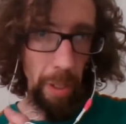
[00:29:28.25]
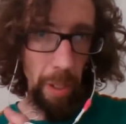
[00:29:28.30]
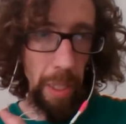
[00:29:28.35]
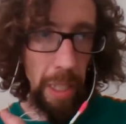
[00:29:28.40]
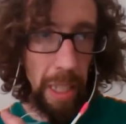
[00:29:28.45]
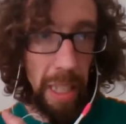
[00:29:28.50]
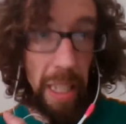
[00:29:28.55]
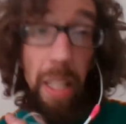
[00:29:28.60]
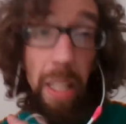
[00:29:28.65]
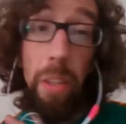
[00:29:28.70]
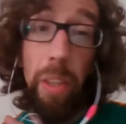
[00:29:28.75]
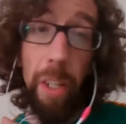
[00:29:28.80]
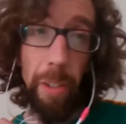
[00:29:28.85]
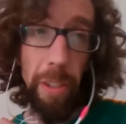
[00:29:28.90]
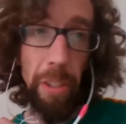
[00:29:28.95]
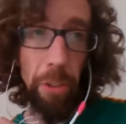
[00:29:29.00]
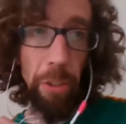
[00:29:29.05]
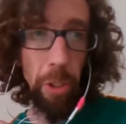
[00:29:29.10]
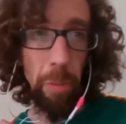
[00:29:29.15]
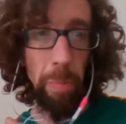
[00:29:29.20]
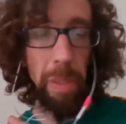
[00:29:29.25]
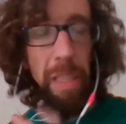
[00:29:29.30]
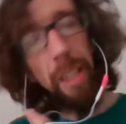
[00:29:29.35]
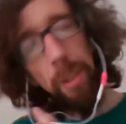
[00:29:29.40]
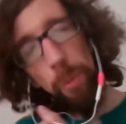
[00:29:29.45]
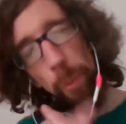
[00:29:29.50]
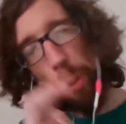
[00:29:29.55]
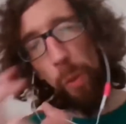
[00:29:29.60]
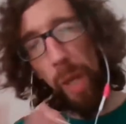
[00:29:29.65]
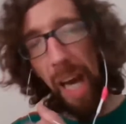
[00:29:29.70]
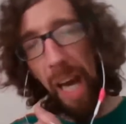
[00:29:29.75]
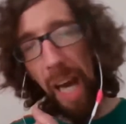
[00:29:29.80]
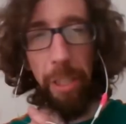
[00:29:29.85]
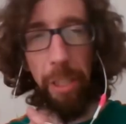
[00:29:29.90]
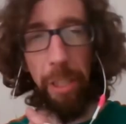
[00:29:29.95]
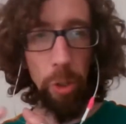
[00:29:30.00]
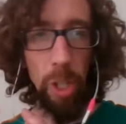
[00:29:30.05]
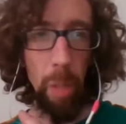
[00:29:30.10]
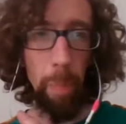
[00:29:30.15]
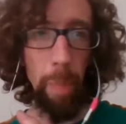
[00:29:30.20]
in their decision, because when you have a
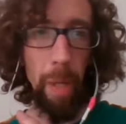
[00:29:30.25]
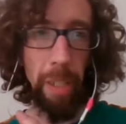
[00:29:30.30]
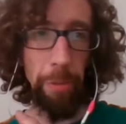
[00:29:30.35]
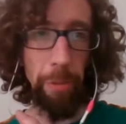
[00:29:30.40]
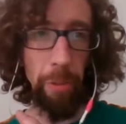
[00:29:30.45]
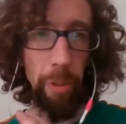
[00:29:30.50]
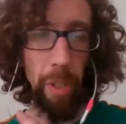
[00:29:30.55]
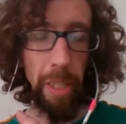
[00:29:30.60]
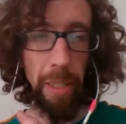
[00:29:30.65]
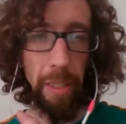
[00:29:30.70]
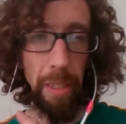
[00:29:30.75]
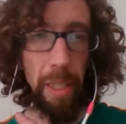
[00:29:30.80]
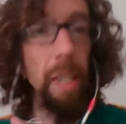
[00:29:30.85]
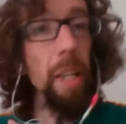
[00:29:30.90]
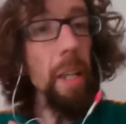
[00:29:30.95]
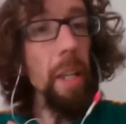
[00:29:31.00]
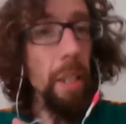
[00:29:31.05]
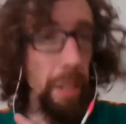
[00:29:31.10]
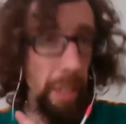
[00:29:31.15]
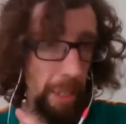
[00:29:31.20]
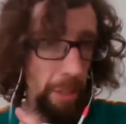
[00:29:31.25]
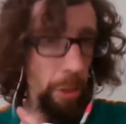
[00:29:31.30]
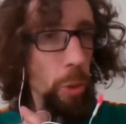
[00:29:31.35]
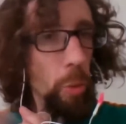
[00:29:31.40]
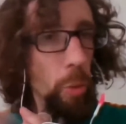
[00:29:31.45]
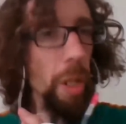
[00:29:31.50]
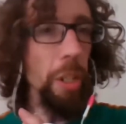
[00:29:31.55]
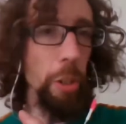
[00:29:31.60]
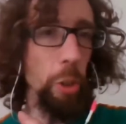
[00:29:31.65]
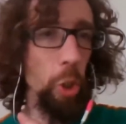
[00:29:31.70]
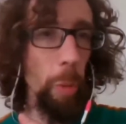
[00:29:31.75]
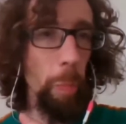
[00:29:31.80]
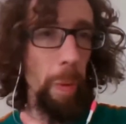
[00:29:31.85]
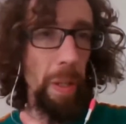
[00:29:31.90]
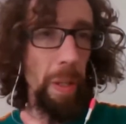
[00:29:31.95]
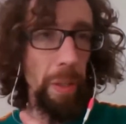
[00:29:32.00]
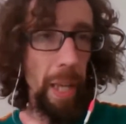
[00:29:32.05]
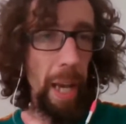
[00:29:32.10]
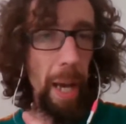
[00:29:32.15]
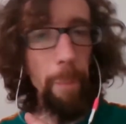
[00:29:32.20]
strong bond of trust, they do want to
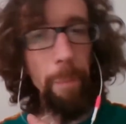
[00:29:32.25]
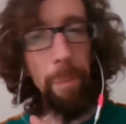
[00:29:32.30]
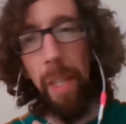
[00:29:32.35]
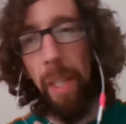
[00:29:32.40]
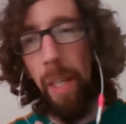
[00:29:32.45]
incorporate that.